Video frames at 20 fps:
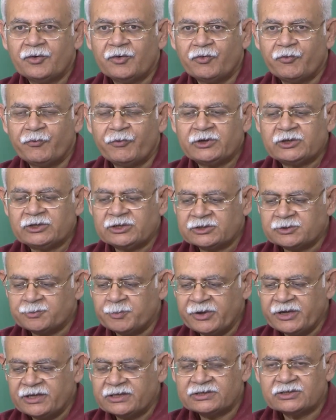which is
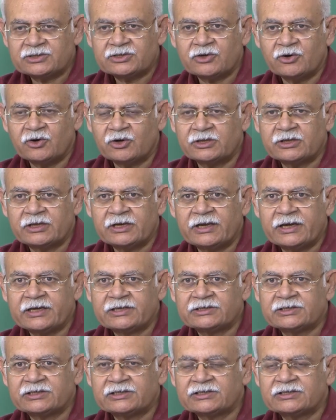based on the
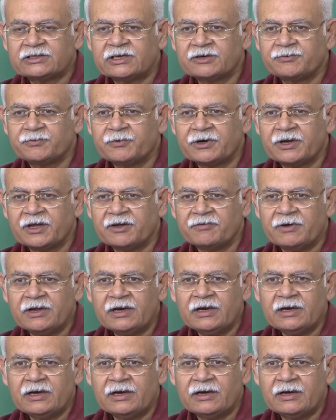lectures that were
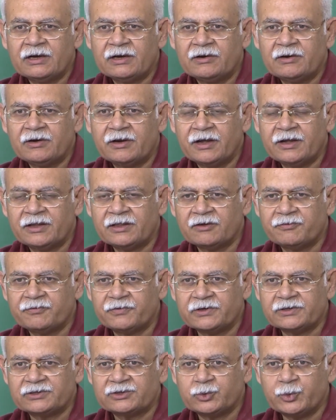given in the
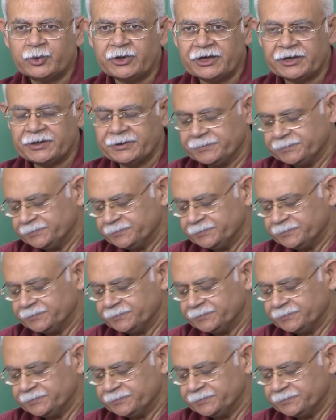first week.